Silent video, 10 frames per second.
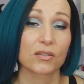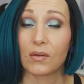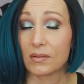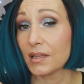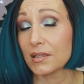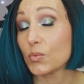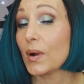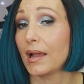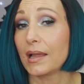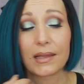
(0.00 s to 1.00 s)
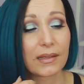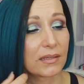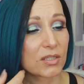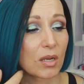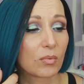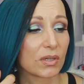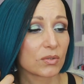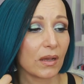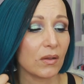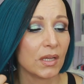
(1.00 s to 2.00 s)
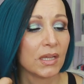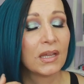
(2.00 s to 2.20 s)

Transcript: So that is why I like it in summer as well.